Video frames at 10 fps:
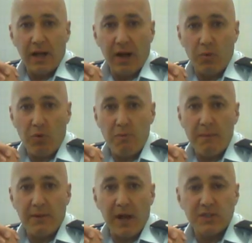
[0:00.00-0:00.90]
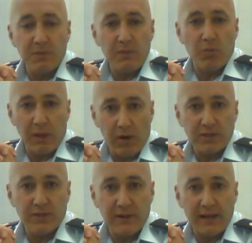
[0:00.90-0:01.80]
Remember those people we
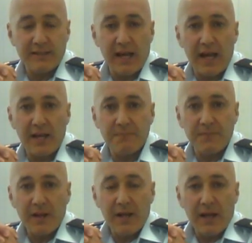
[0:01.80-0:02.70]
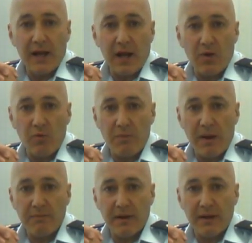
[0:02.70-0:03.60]
lost on that day.
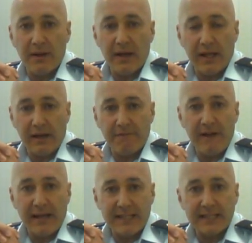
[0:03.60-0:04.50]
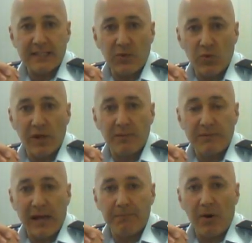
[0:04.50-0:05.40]
Remember the fantastic work
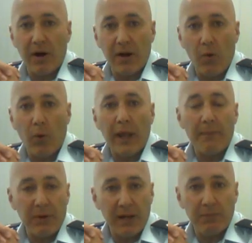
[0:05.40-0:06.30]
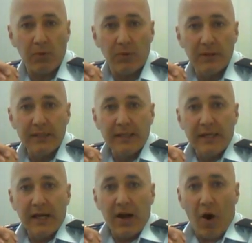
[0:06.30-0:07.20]
done by all our people
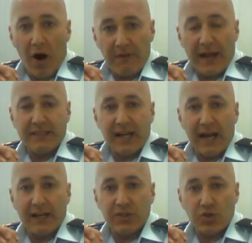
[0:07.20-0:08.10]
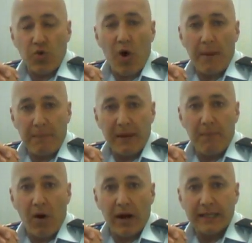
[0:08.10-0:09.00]
on that day to try and
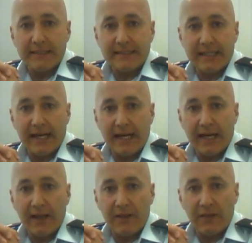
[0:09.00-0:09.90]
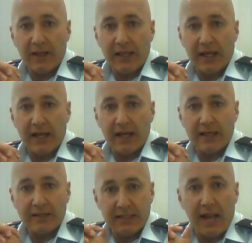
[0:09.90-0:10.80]
minimise
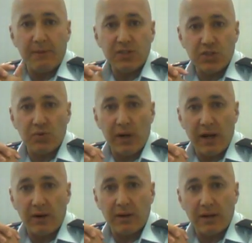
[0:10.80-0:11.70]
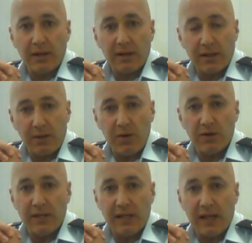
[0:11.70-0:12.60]
the damage to our
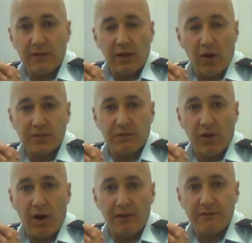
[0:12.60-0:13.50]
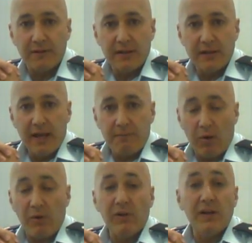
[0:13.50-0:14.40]
community and the loss of life. But
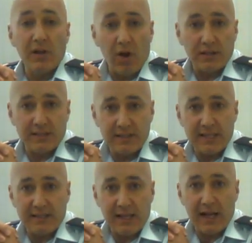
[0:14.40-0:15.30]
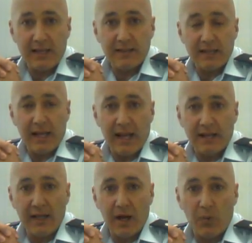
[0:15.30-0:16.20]
we've learned a lot since that day,
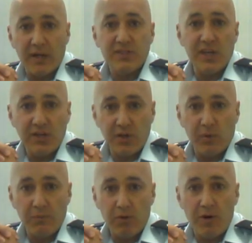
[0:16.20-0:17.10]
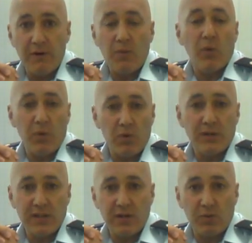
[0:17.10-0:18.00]
and we continue to improve, and we will
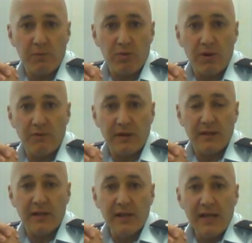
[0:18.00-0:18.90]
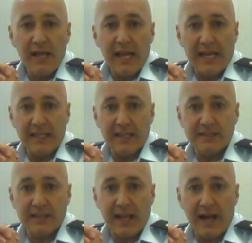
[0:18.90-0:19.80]
continue to improve in years
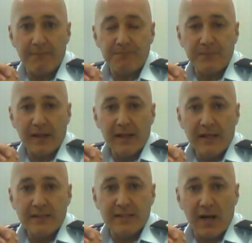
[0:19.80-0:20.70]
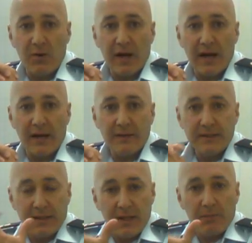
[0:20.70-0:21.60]
to come. So
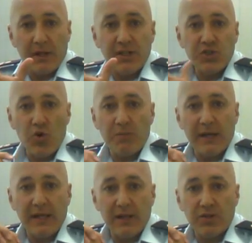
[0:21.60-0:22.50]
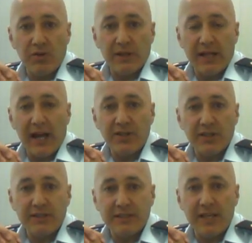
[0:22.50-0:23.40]
please join me during the day
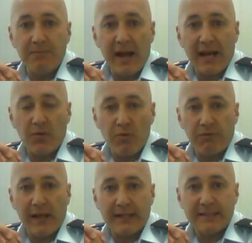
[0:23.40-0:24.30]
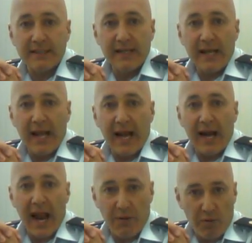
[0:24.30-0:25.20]
just to sit back and reflect
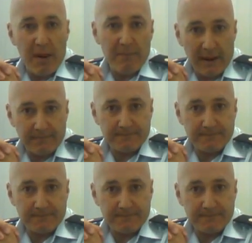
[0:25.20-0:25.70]
and remember.